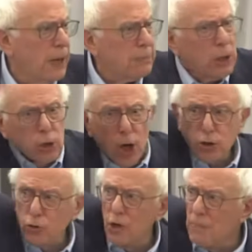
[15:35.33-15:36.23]
People
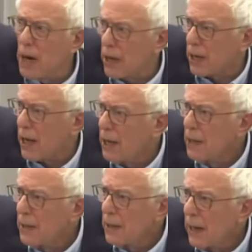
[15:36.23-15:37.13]
look to America
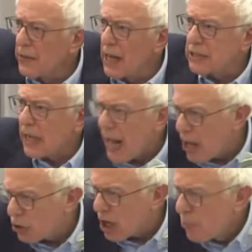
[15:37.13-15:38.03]
and they say,
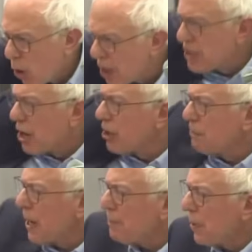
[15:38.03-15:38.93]
how come ordinary
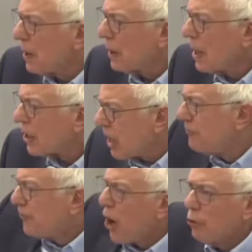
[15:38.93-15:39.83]
people can
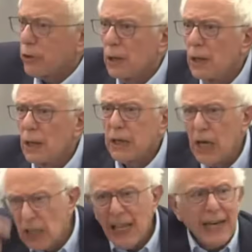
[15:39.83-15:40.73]
vote,
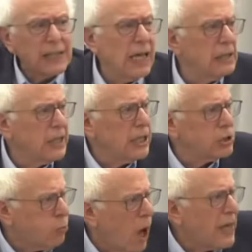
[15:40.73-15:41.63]
can elect their
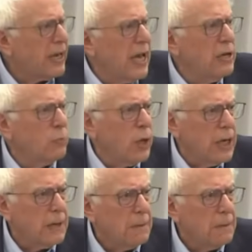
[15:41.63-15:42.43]
leaders? Why can't we?